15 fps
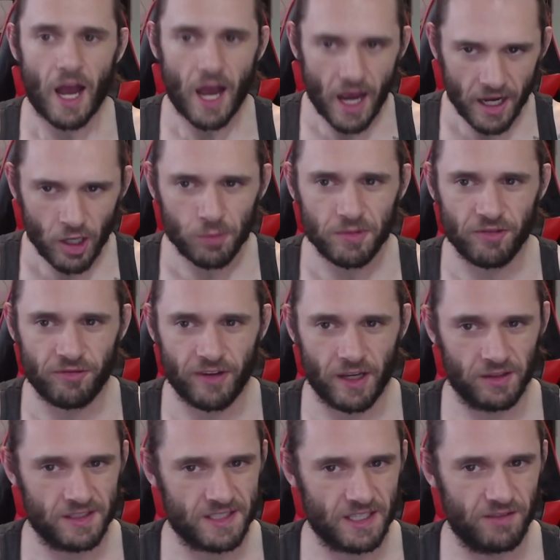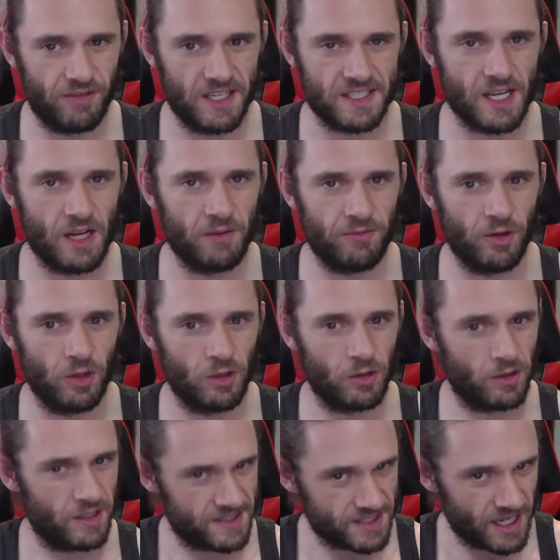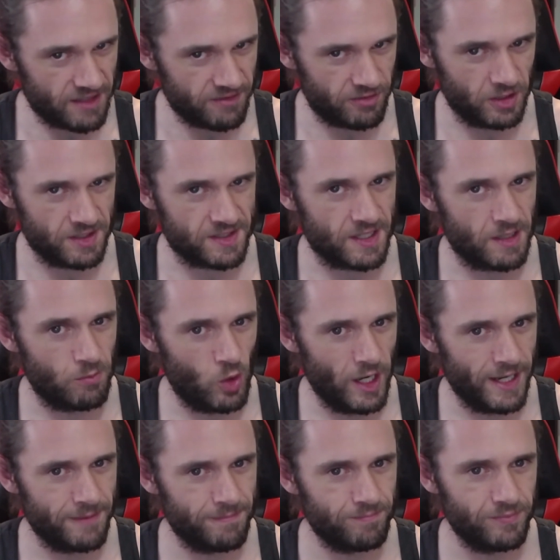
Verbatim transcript: I hope you found this advice helpful or insightful in some way.